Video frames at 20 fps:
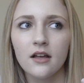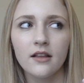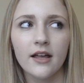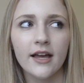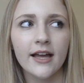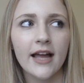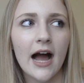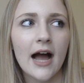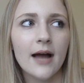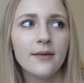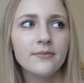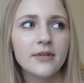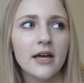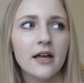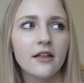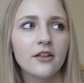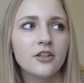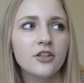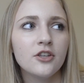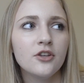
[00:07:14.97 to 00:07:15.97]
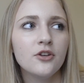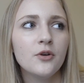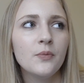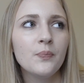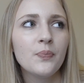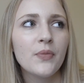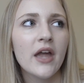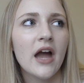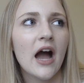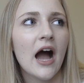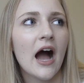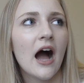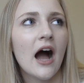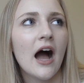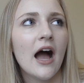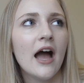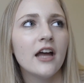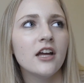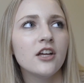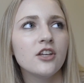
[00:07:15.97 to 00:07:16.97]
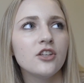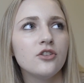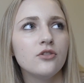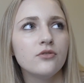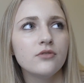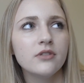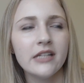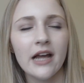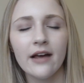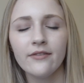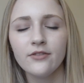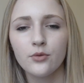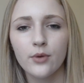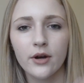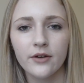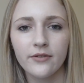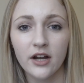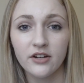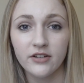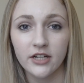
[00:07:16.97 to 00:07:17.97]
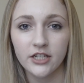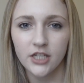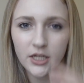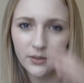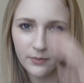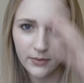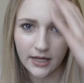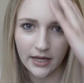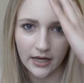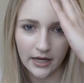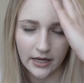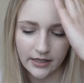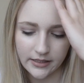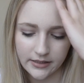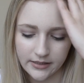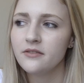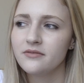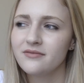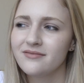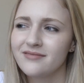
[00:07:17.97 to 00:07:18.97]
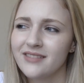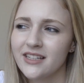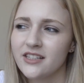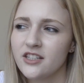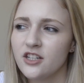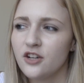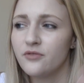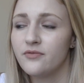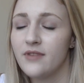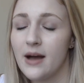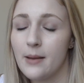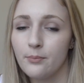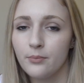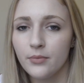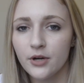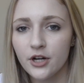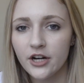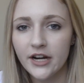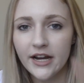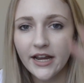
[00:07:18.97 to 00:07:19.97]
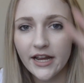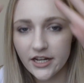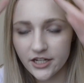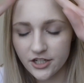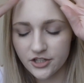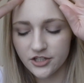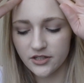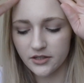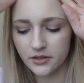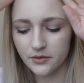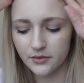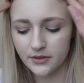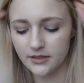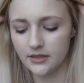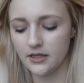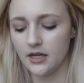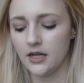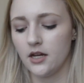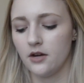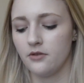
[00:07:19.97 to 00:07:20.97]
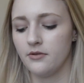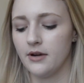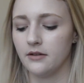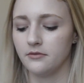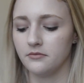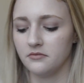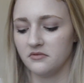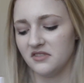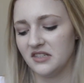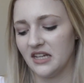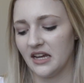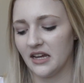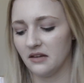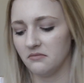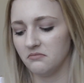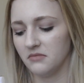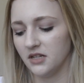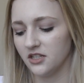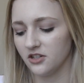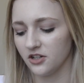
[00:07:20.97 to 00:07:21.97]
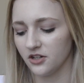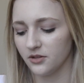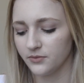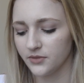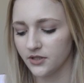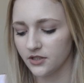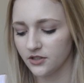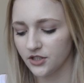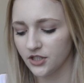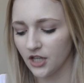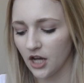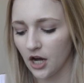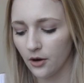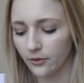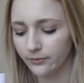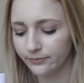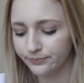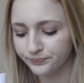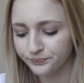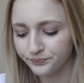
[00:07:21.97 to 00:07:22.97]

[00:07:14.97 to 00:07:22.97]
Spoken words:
Like, I'm telling you, I used to have to wear foundation because like November-ish, it was like around second midterms, so